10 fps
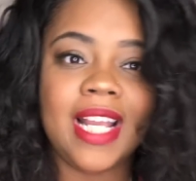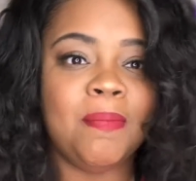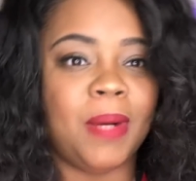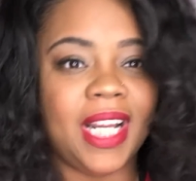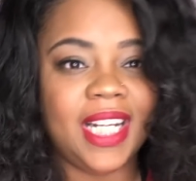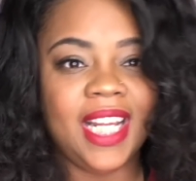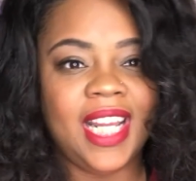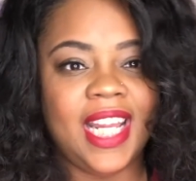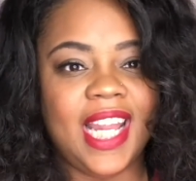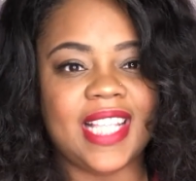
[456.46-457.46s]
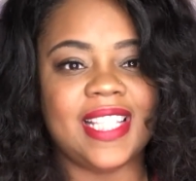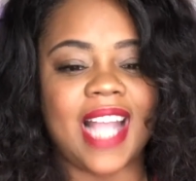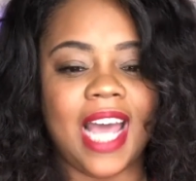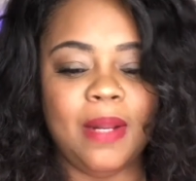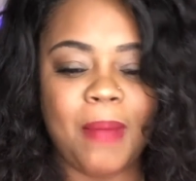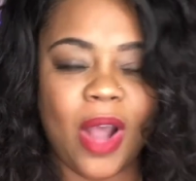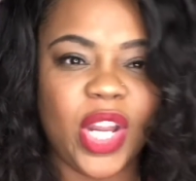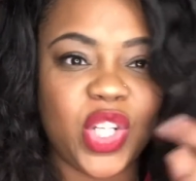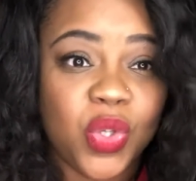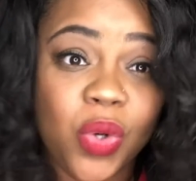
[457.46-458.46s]
but it's not about
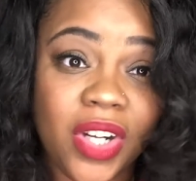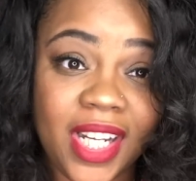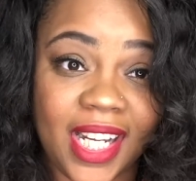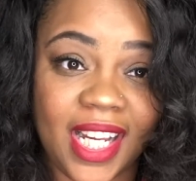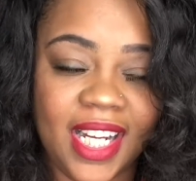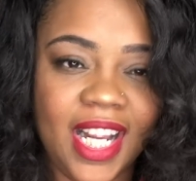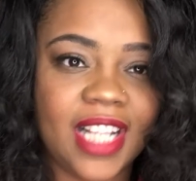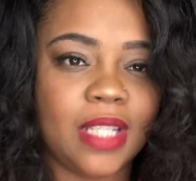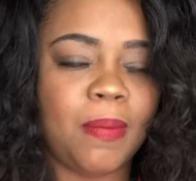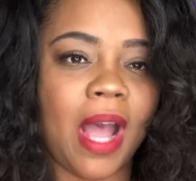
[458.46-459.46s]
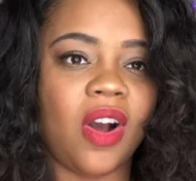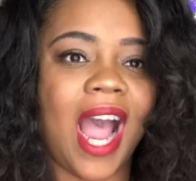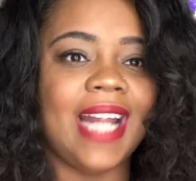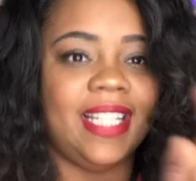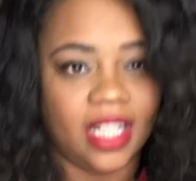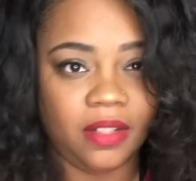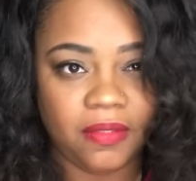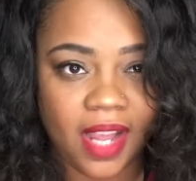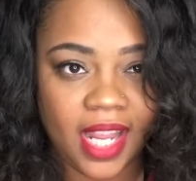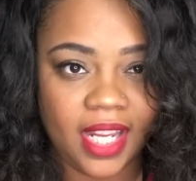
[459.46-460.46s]
ignoring it. It's about
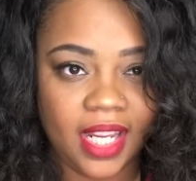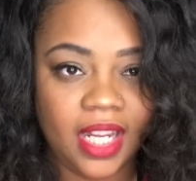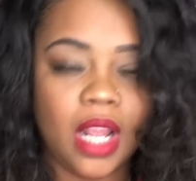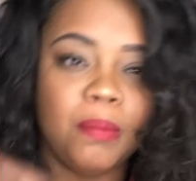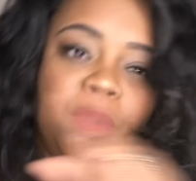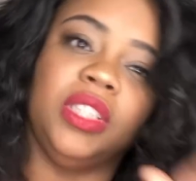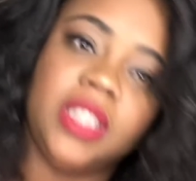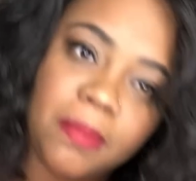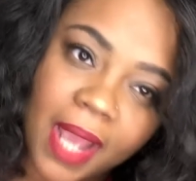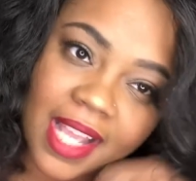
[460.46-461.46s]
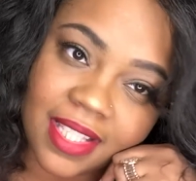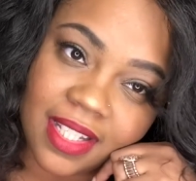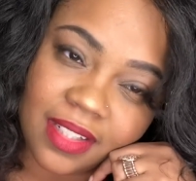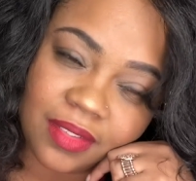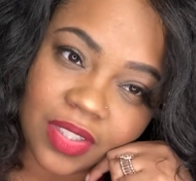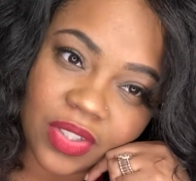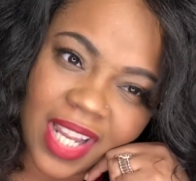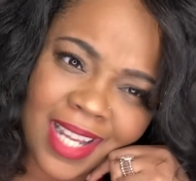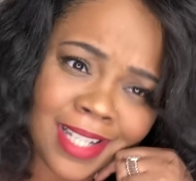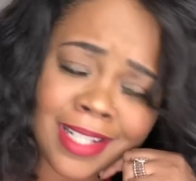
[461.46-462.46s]
identifying it and pushing past it.
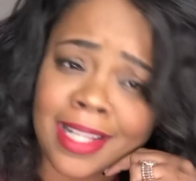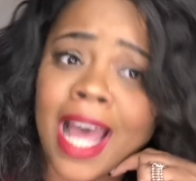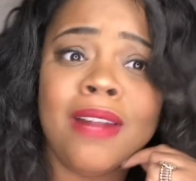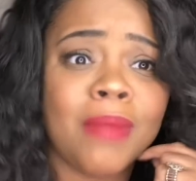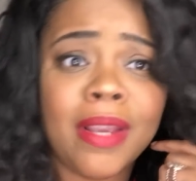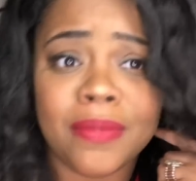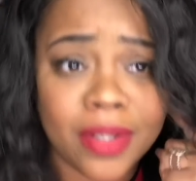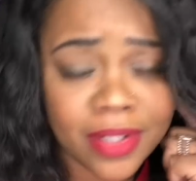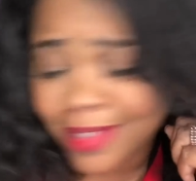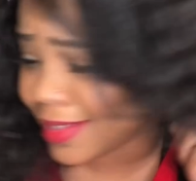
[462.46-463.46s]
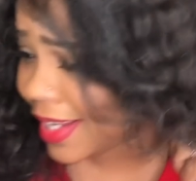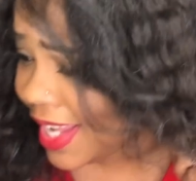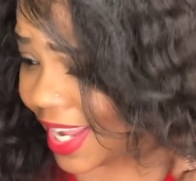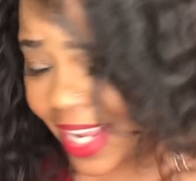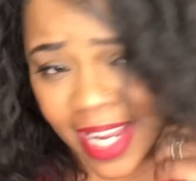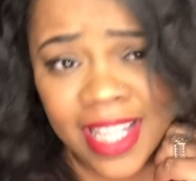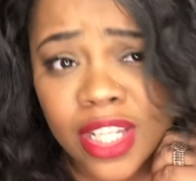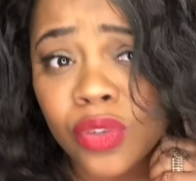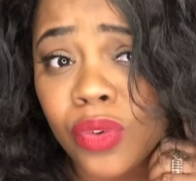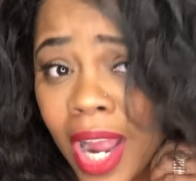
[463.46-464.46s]
Okay, because a lot of my fear is
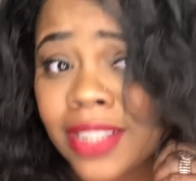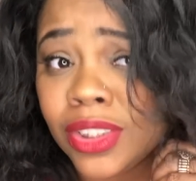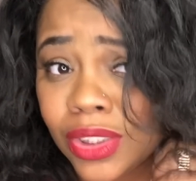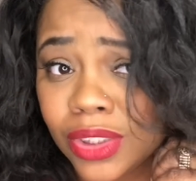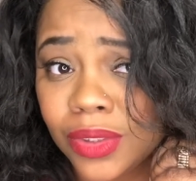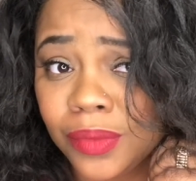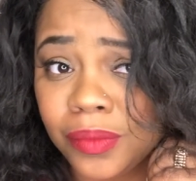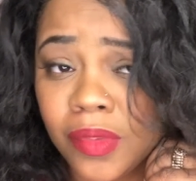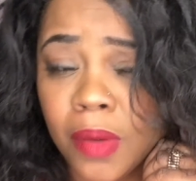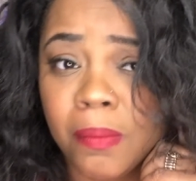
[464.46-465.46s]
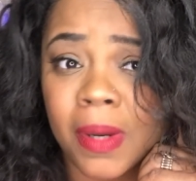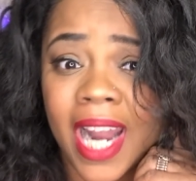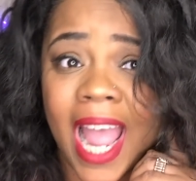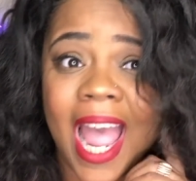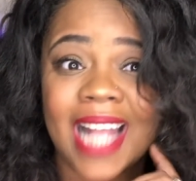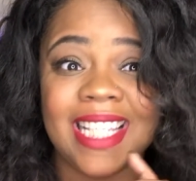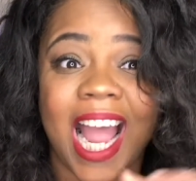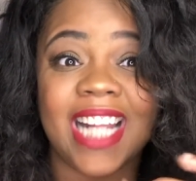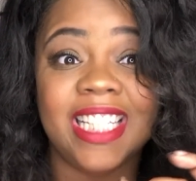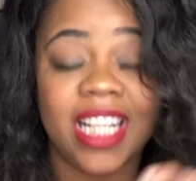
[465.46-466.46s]
irrational, but I had
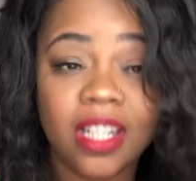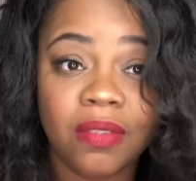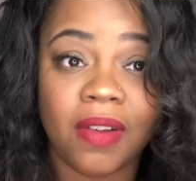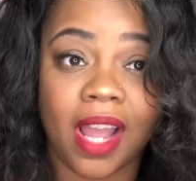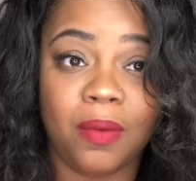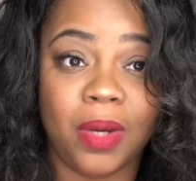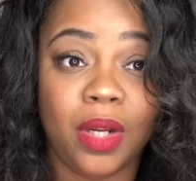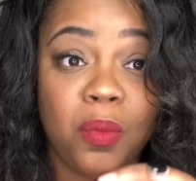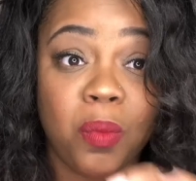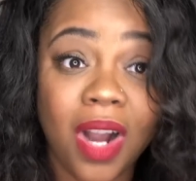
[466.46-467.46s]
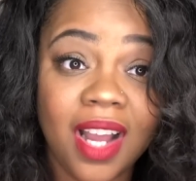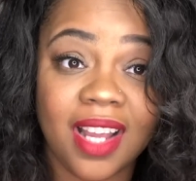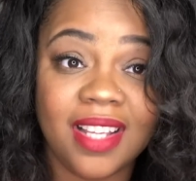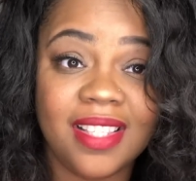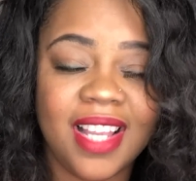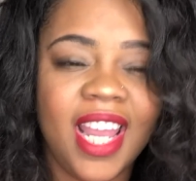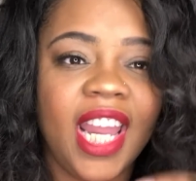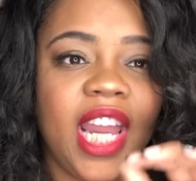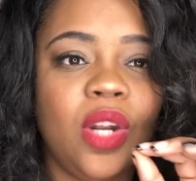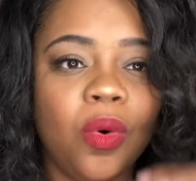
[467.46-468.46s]
to identify what it was
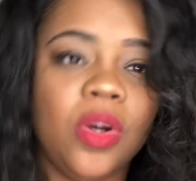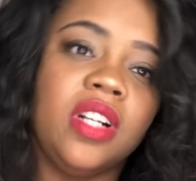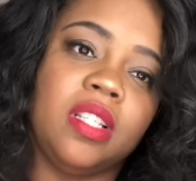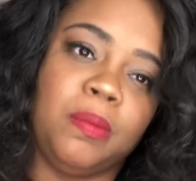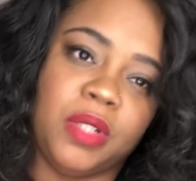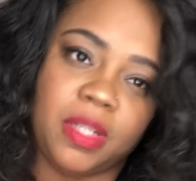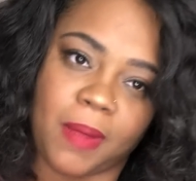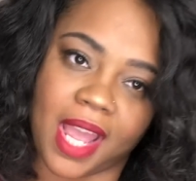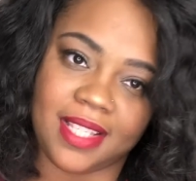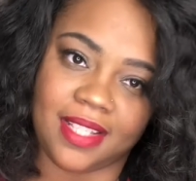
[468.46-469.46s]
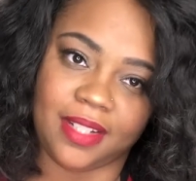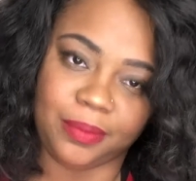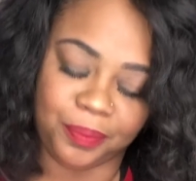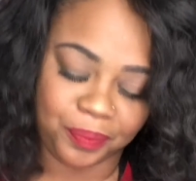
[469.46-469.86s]
in order to push past it.